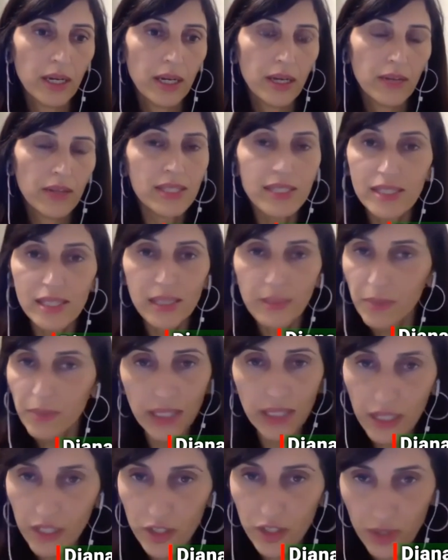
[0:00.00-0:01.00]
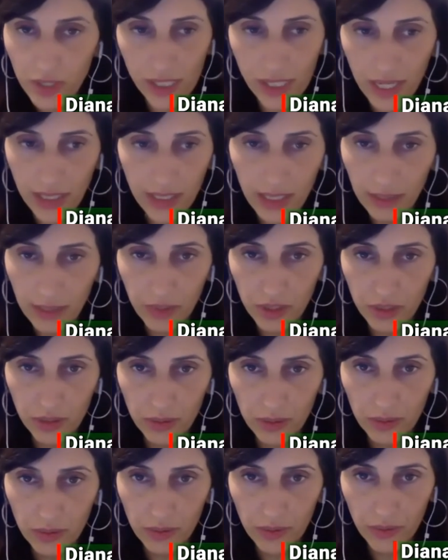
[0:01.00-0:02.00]
This is something that Israel signed up to,
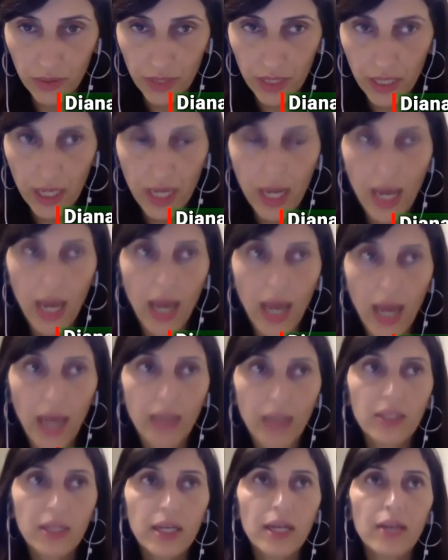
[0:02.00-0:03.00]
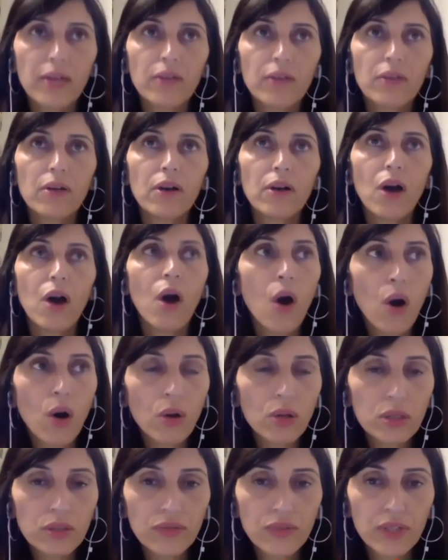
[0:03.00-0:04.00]
and yet
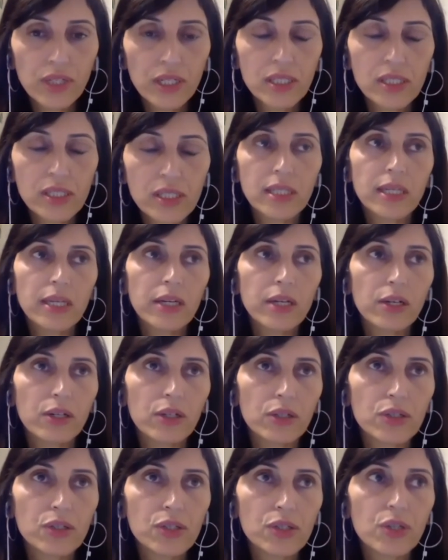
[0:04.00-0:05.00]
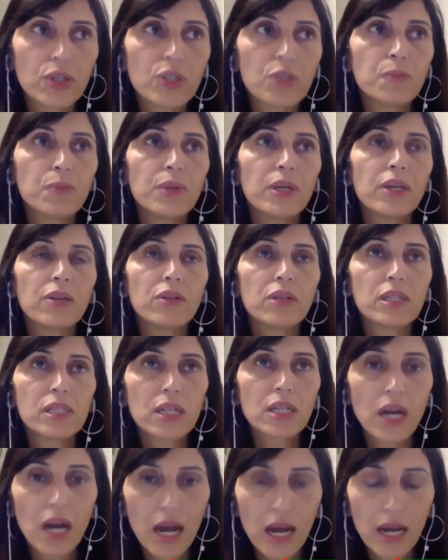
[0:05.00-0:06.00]
all of these years there has been this
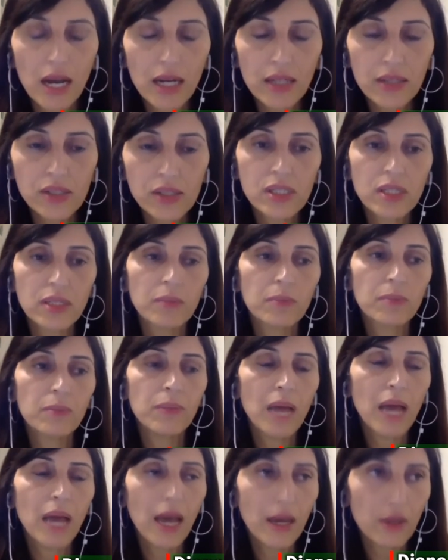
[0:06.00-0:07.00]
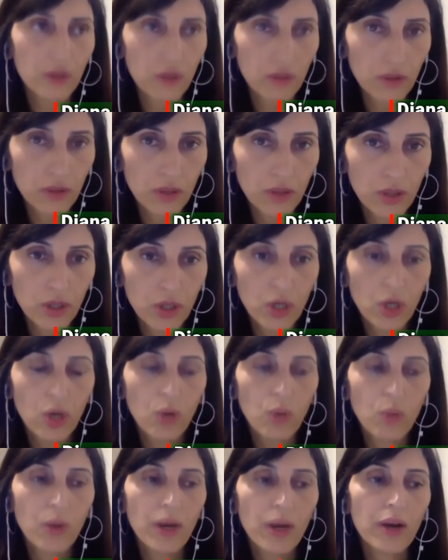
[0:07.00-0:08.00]
constant battle
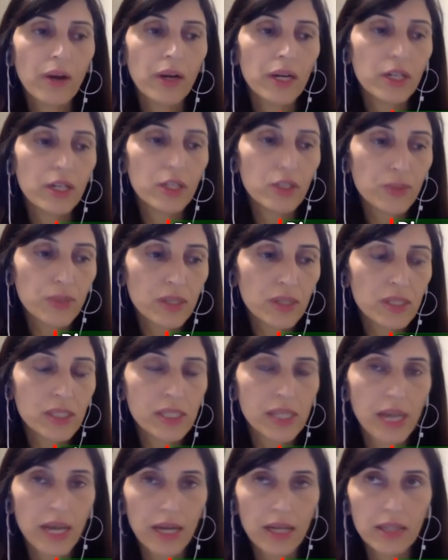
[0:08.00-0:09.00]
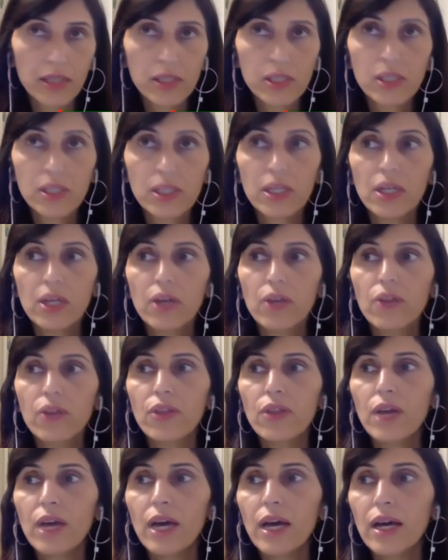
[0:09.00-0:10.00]
where Israel says
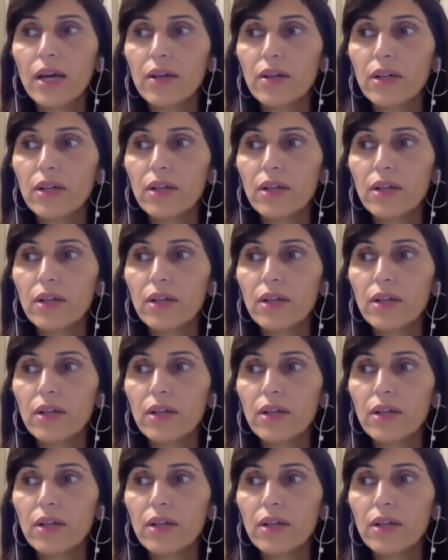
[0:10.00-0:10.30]
that